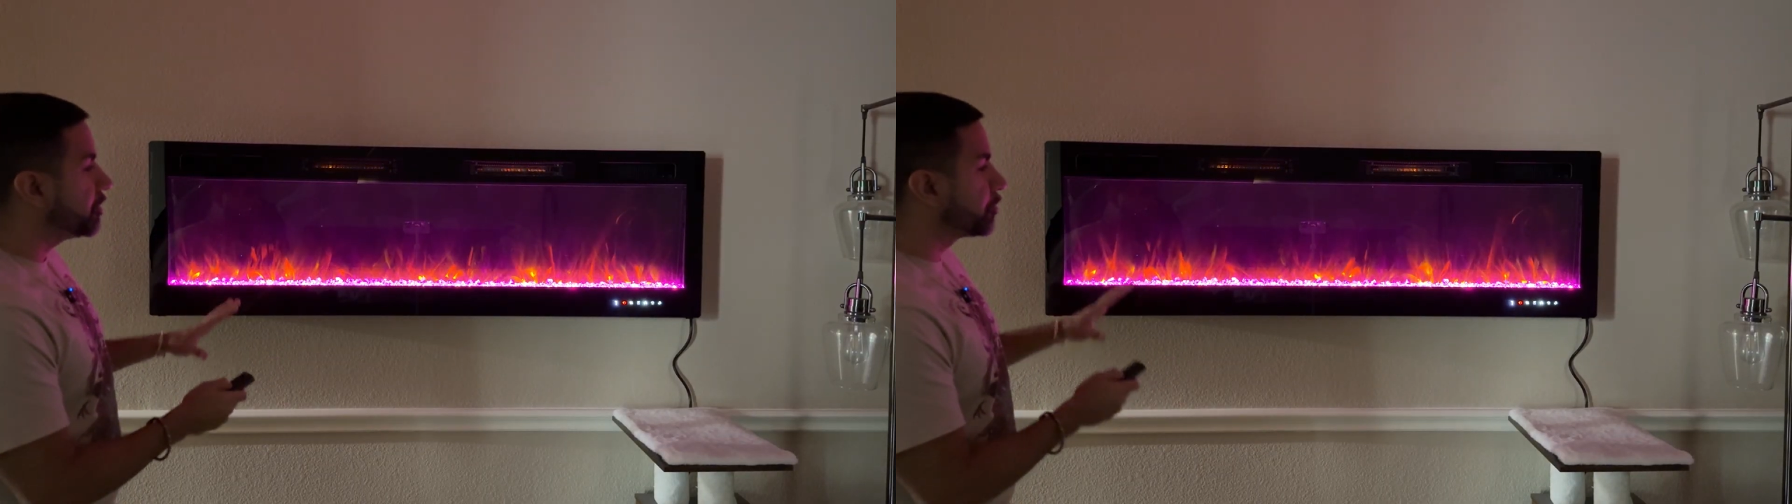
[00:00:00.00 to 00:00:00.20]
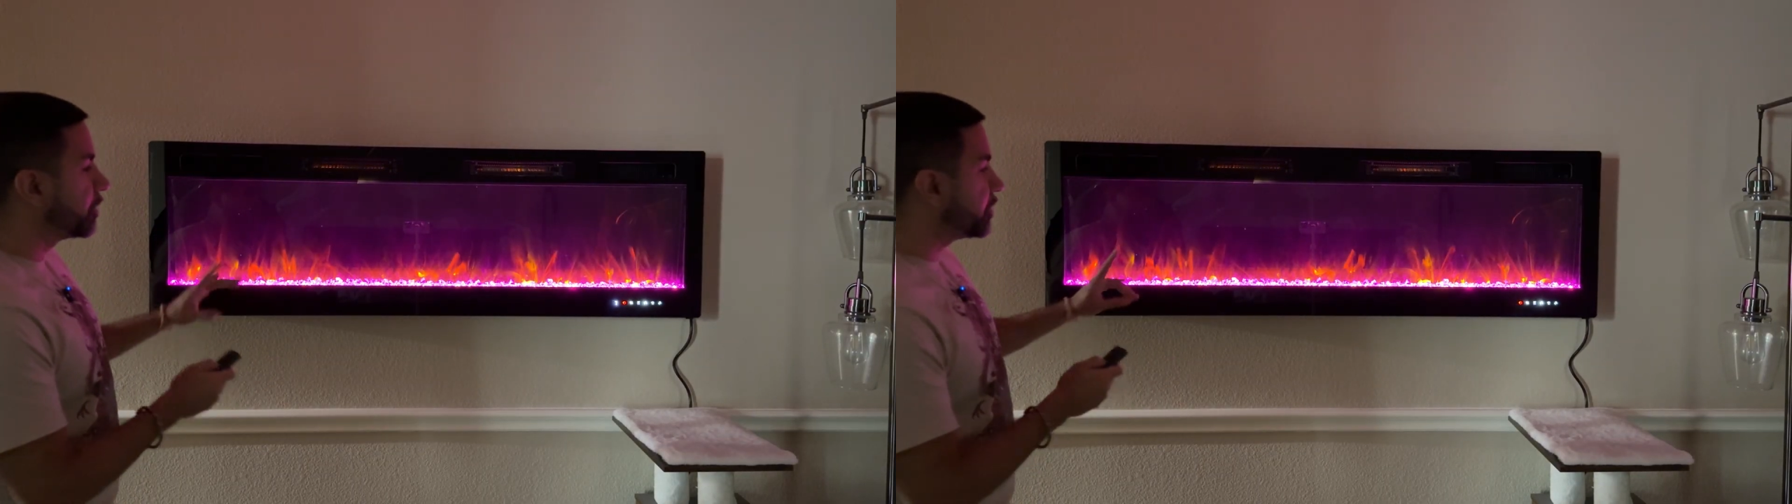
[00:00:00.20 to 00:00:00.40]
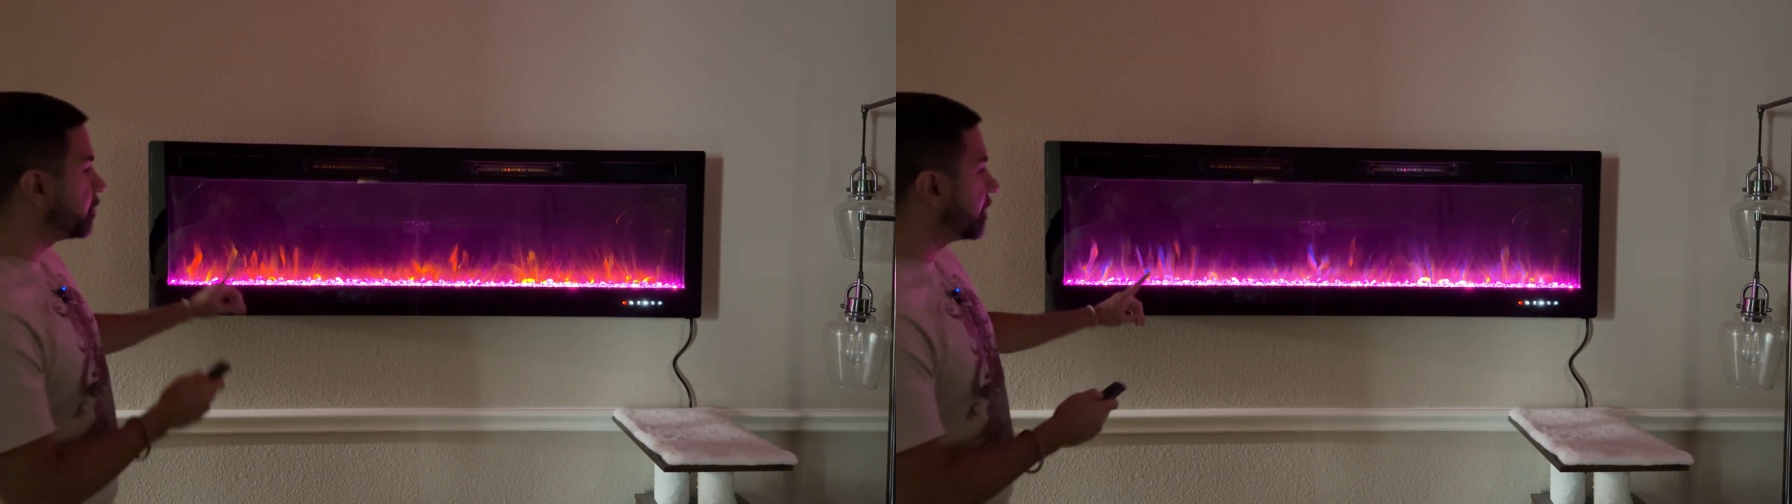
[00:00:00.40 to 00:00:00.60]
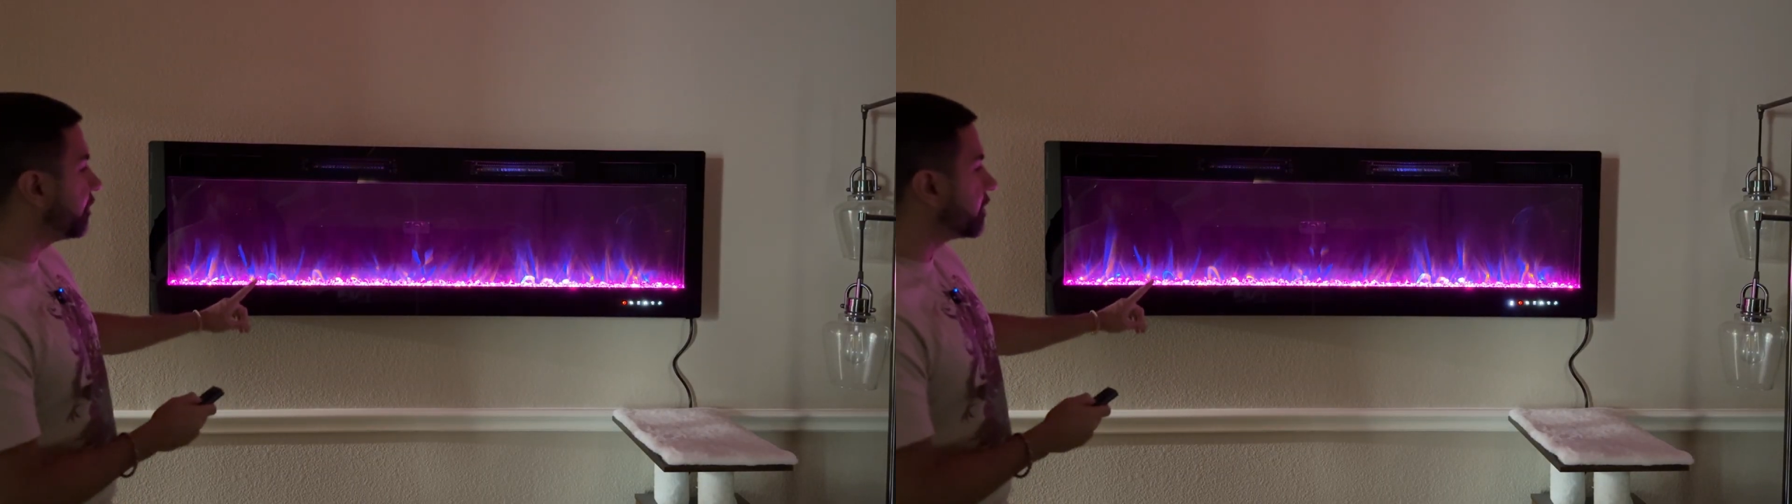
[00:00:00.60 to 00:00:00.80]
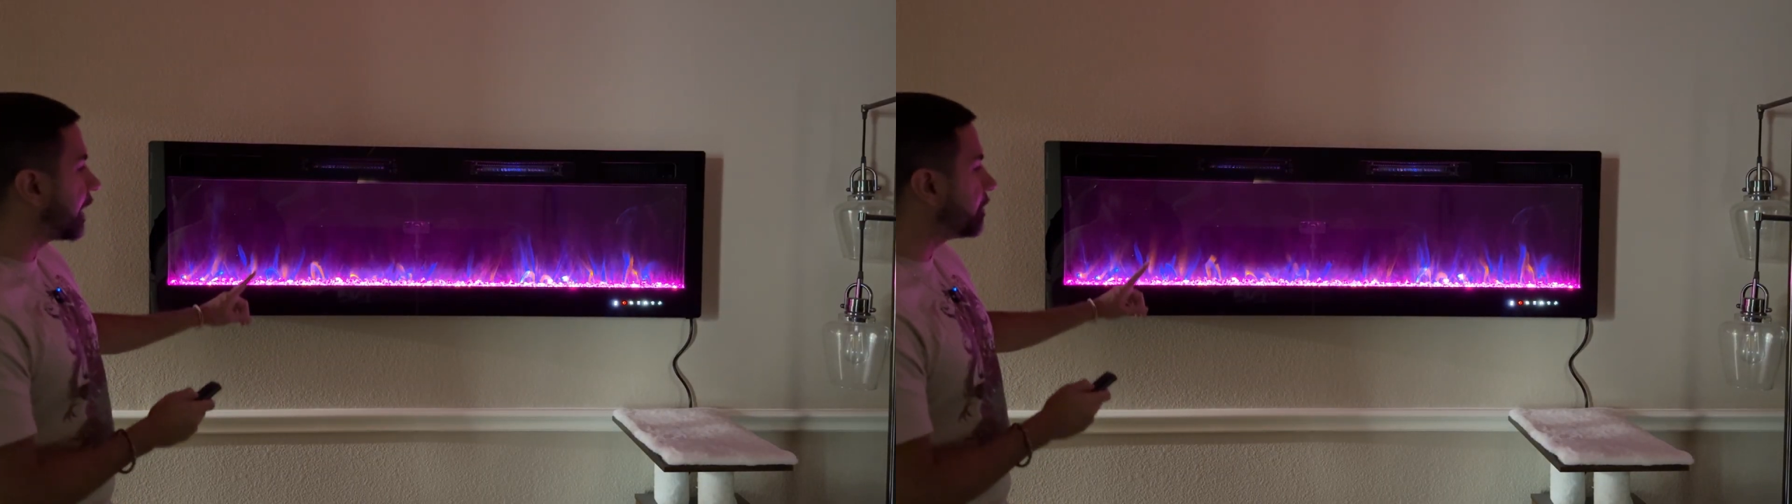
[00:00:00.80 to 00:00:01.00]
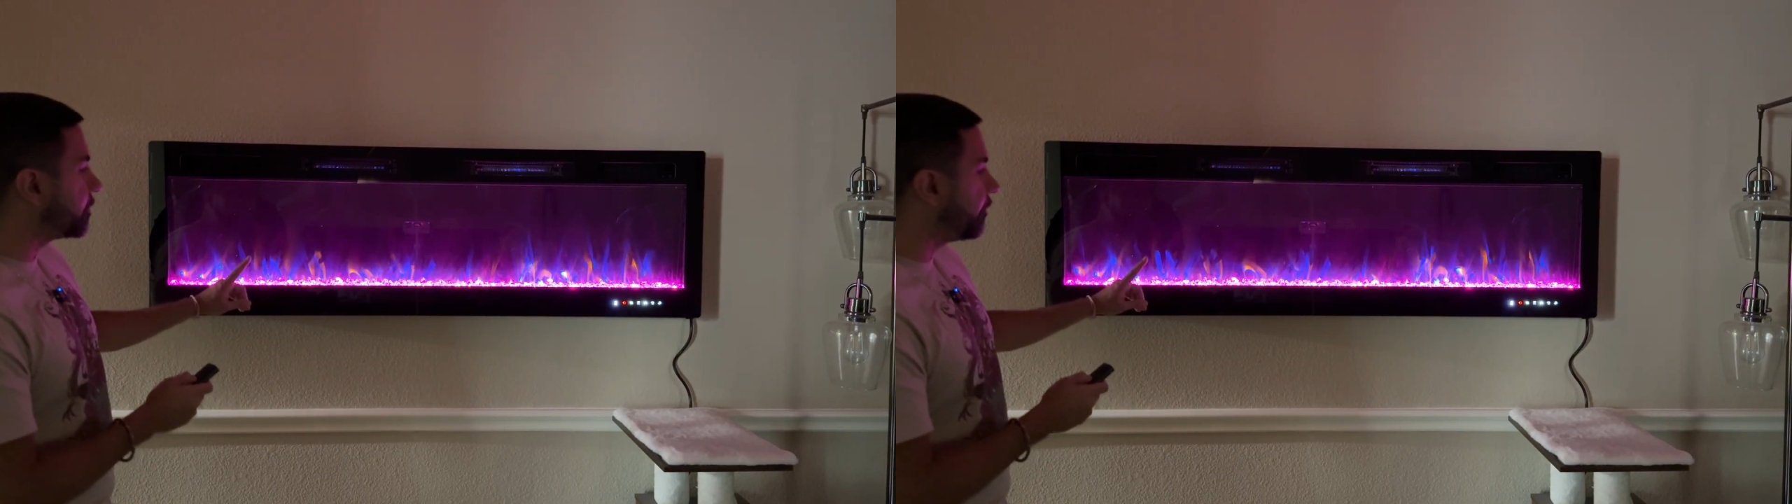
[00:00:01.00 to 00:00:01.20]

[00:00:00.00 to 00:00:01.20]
switch through different types of